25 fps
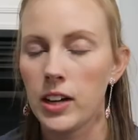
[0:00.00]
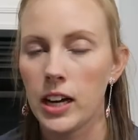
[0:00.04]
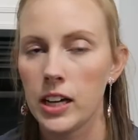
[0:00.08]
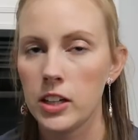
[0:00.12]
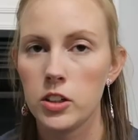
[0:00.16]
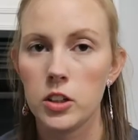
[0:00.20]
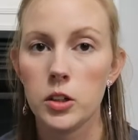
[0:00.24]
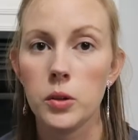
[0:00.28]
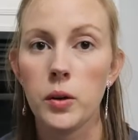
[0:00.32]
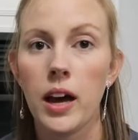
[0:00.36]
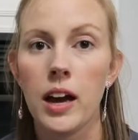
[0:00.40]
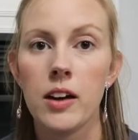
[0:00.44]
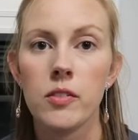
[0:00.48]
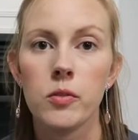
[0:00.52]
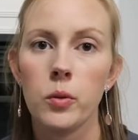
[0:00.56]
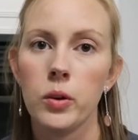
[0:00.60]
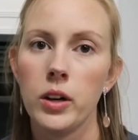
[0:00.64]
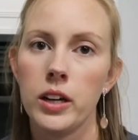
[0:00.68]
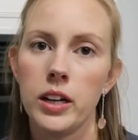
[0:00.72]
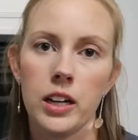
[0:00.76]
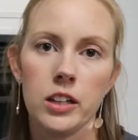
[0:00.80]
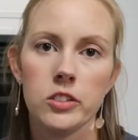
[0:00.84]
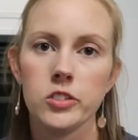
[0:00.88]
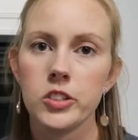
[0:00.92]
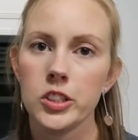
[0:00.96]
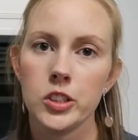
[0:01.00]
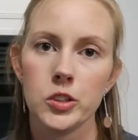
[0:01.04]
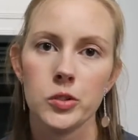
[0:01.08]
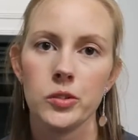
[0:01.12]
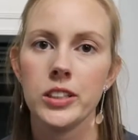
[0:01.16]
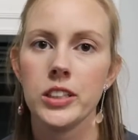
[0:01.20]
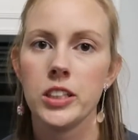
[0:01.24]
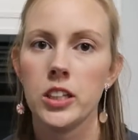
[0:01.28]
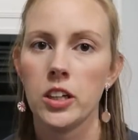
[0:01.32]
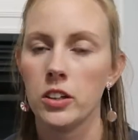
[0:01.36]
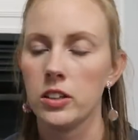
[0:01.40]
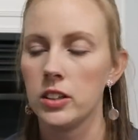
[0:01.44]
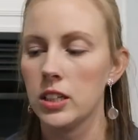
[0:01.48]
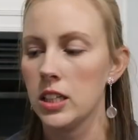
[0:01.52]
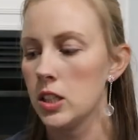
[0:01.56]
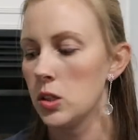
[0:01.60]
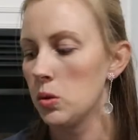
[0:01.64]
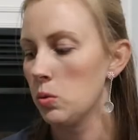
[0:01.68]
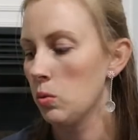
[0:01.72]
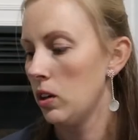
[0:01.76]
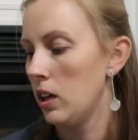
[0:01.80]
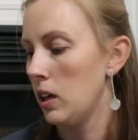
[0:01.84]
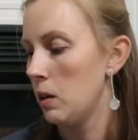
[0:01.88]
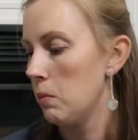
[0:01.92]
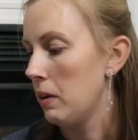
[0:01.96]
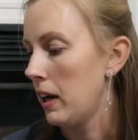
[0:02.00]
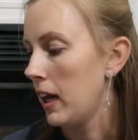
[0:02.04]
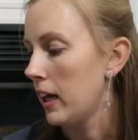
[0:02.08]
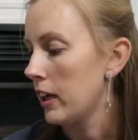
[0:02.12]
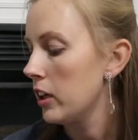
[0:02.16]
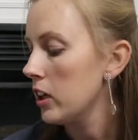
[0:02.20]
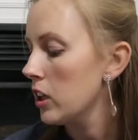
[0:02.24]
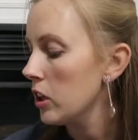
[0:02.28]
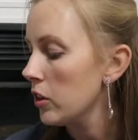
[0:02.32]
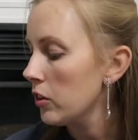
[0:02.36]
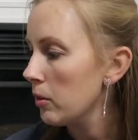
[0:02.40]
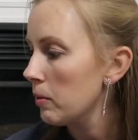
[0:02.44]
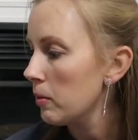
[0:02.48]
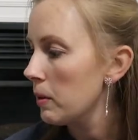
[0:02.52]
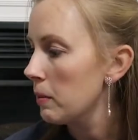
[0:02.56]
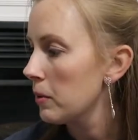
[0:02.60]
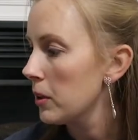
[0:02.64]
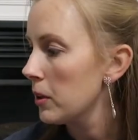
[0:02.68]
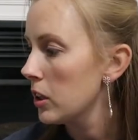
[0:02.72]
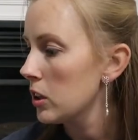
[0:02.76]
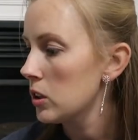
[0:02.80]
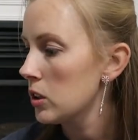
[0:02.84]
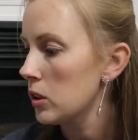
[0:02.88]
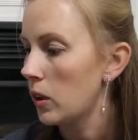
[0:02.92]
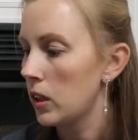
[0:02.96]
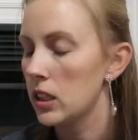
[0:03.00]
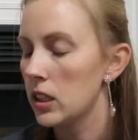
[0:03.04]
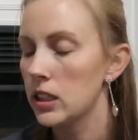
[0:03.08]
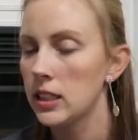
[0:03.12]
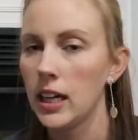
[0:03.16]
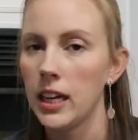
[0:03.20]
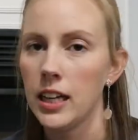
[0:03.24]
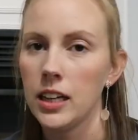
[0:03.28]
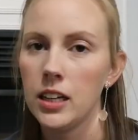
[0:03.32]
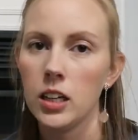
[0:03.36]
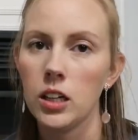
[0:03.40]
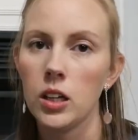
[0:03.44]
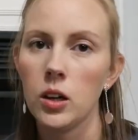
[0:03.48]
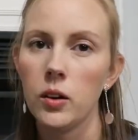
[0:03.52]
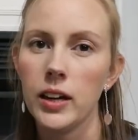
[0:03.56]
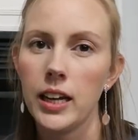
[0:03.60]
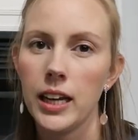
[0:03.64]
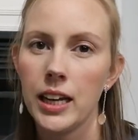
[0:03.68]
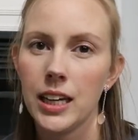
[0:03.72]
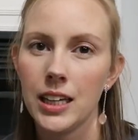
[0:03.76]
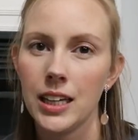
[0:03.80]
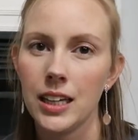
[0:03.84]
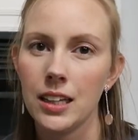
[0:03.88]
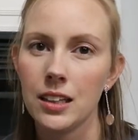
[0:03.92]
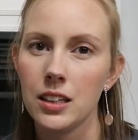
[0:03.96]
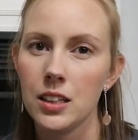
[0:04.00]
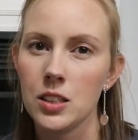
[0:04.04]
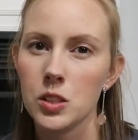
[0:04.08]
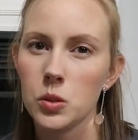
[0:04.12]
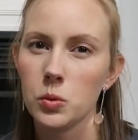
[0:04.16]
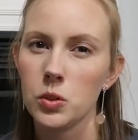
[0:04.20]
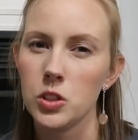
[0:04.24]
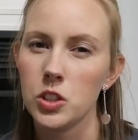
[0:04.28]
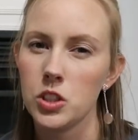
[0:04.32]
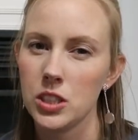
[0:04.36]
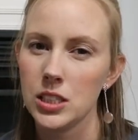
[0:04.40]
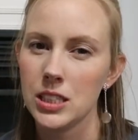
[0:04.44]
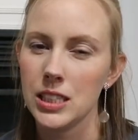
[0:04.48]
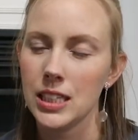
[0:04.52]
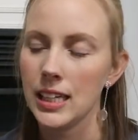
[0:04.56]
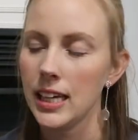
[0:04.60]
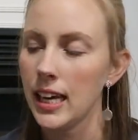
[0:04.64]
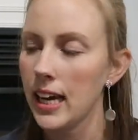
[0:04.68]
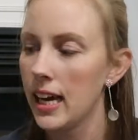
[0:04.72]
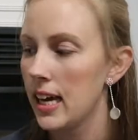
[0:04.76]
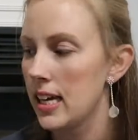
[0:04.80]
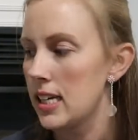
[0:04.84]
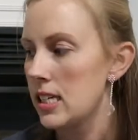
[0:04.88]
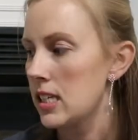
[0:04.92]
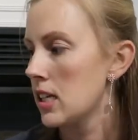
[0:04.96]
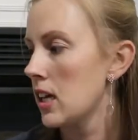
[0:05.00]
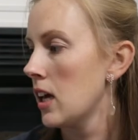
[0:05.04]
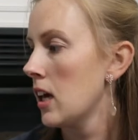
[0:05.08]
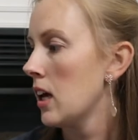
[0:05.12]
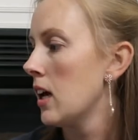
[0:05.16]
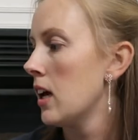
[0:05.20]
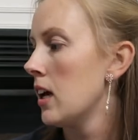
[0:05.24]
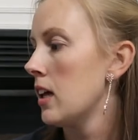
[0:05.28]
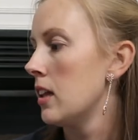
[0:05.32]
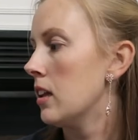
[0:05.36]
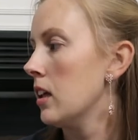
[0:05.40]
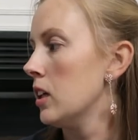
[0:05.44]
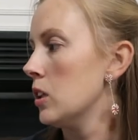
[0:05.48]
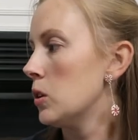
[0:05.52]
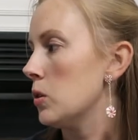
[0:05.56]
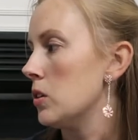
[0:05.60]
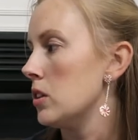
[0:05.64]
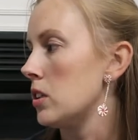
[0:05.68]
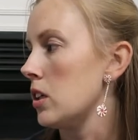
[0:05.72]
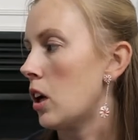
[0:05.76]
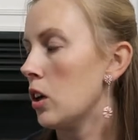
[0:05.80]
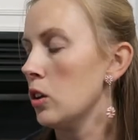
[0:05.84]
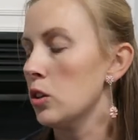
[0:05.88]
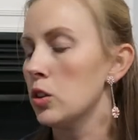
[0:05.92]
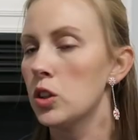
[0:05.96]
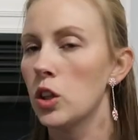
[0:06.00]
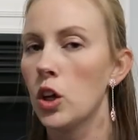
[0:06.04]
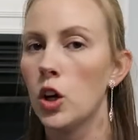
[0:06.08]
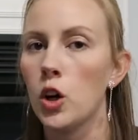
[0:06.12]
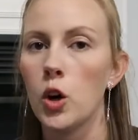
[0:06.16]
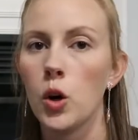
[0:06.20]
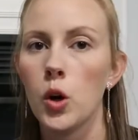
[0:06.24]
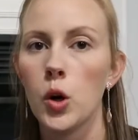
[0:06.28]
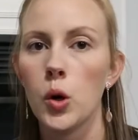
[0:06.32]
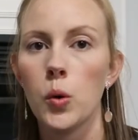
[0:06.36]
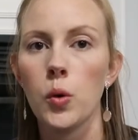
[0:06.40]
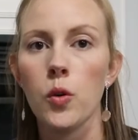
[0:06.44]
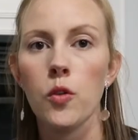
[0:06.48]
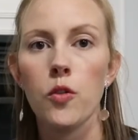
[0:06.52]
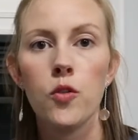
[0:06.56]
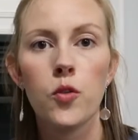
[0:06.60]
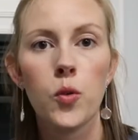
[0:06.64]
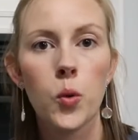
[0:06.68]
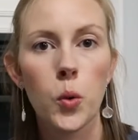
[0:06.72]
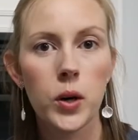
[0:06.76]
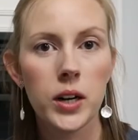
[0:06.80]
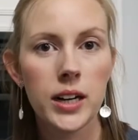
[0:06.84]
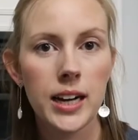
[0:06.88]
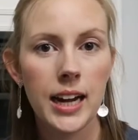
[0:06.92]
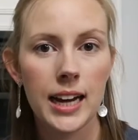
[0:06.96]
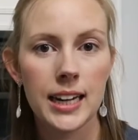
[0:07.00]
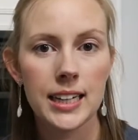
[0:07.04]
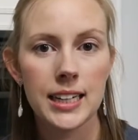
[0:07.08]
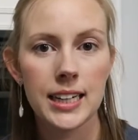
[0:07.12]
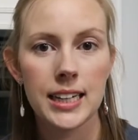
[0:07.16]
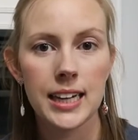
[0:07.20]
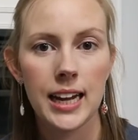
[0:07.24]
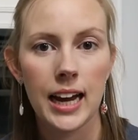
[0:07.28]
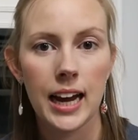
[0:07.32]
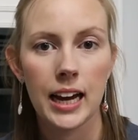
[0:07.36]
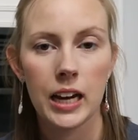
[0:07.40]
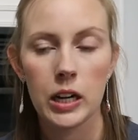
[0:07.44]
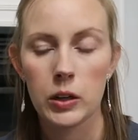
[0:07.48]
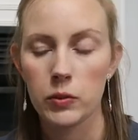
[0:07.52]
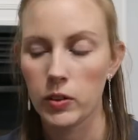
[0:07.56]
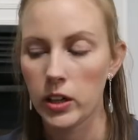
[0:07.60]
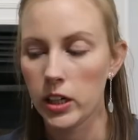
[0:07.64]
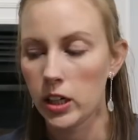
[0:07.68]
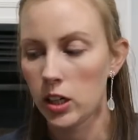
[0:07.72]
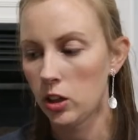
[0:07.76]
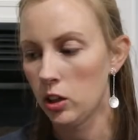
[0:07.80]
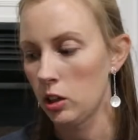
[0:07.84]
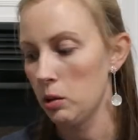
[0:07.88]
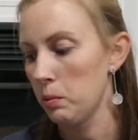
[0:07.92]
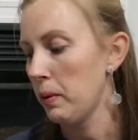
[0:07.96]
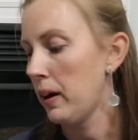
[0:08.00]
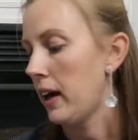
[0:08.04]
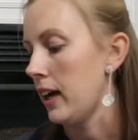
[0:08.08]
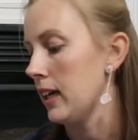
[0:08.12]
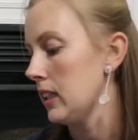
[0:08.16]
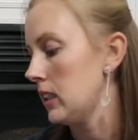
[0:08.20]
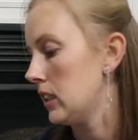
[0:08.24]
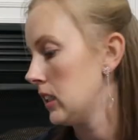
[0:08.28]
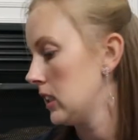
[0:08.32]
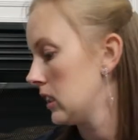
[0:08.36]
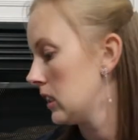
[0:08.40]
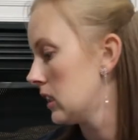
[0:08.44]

I do have one, I'll just return this one, but I couldn't remember, so I decided to go ahead and get this one just in case. This was also $4.99 regular price.